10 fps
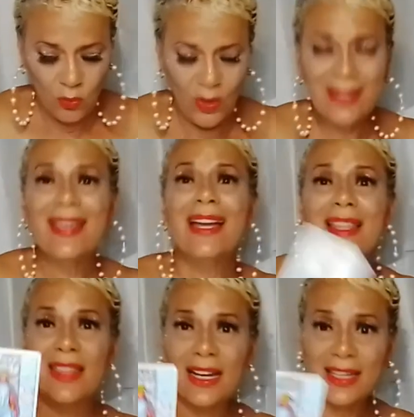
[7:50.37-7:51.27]
with
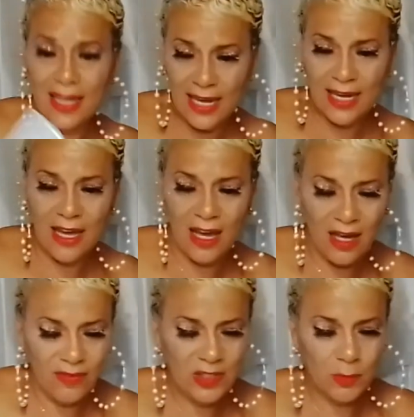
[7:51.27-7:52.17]
the King
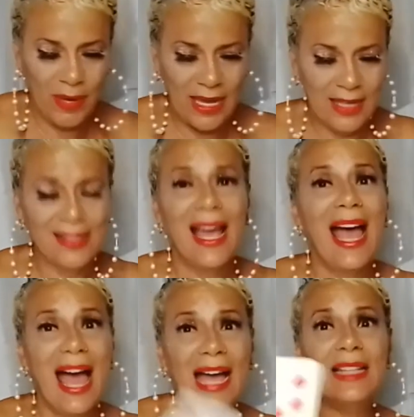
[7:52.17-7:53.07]
of Spades
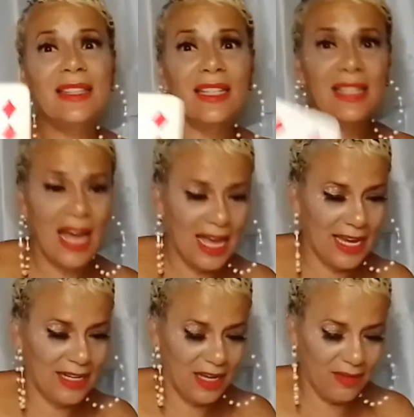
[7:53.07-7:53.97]
and the
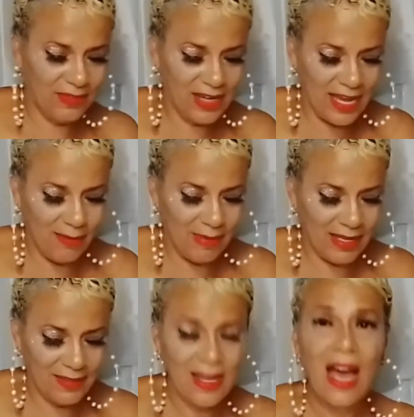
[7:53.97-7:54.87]
Nine of
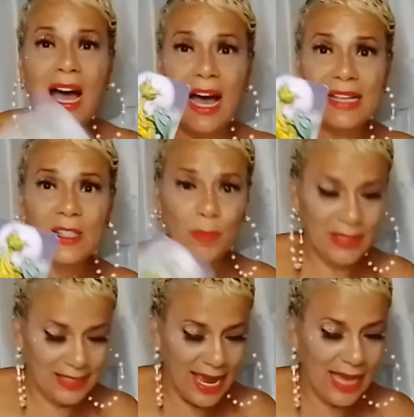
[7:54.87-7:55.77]
Diamonds,
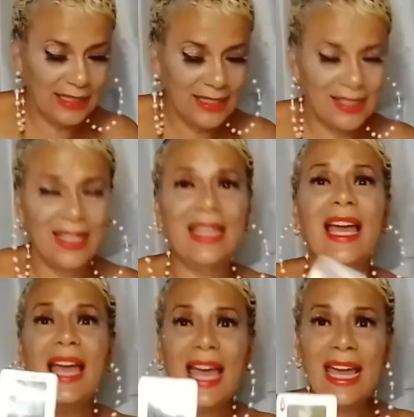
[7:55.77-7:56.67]

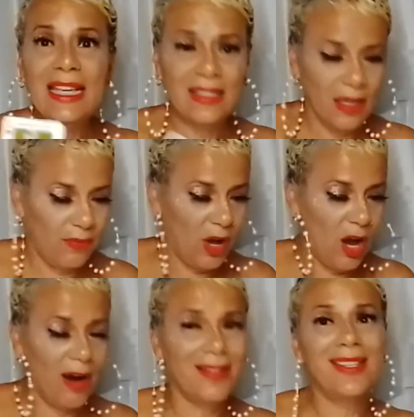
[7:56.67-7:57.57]
hospitality, Ace of
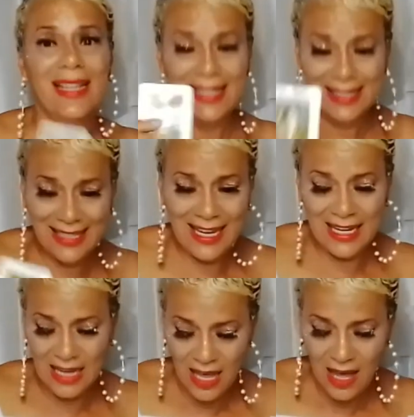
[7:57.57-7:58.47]
Hearts,
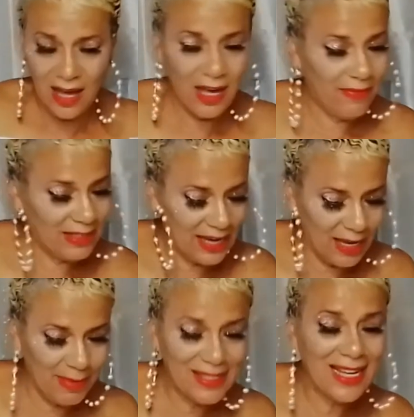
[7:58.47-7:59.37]
King of
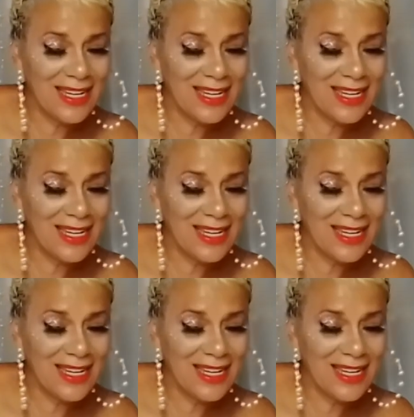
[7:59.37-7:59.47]
Diamonds,